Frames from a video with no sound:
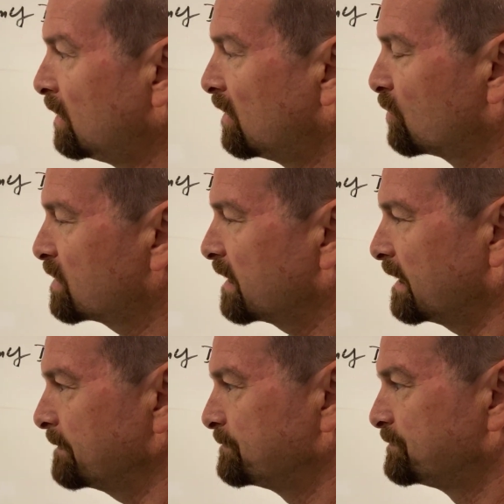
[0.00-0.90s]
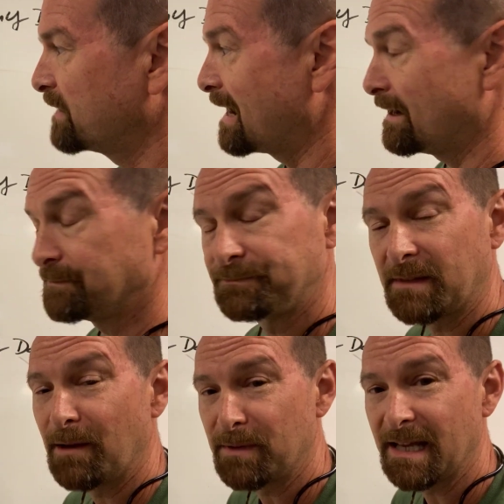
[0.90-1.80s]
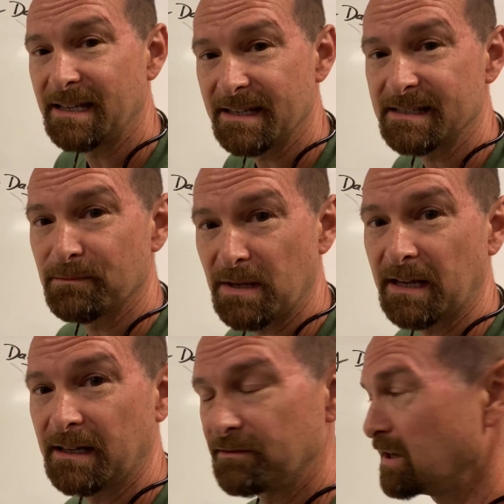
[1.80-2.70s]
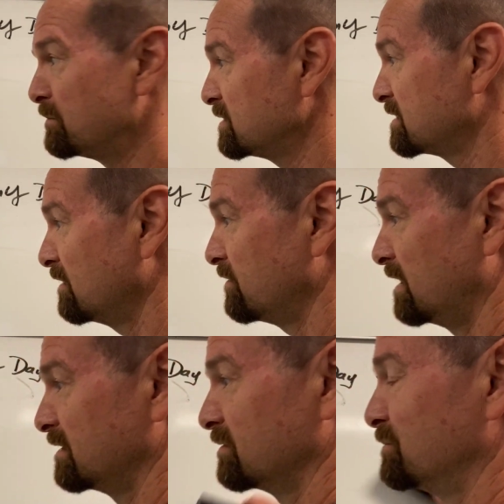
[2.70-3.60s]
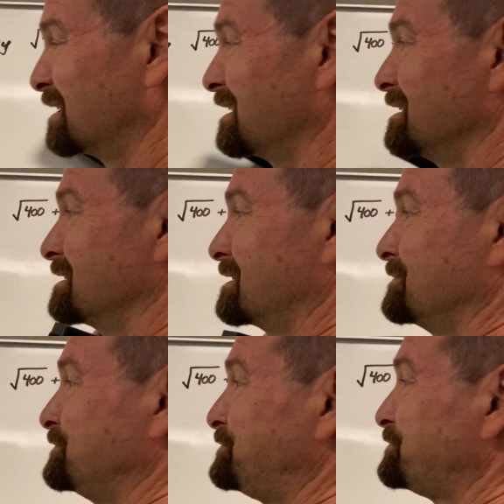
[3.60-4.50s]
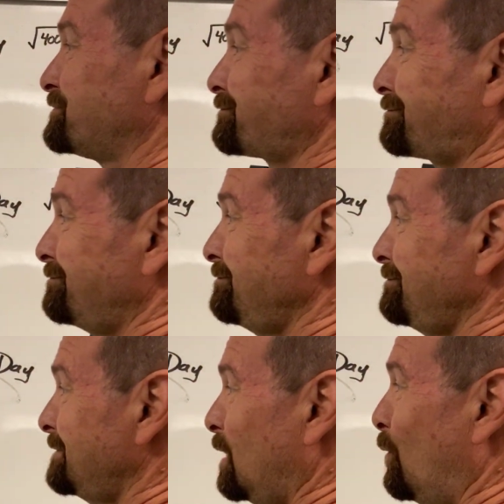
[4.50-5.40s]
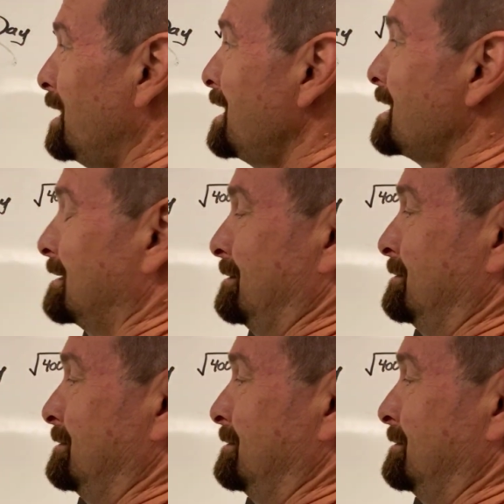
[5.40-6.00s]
Okay, now, I'm getting into some negative number stuff on you, because why not?